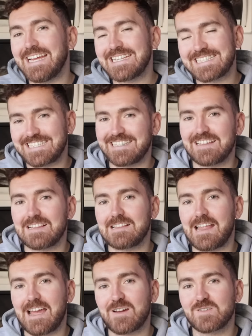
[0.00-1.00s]
It still
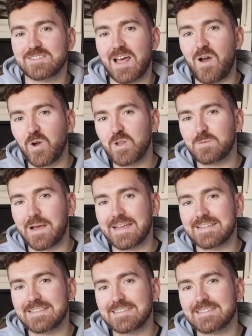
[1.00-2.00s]
allows that oil
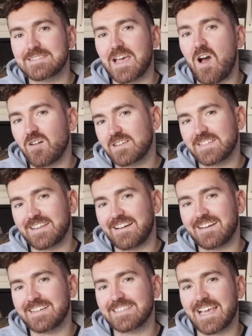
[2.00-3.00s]
paint to
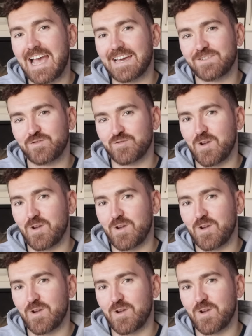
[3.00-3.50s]
oxidise and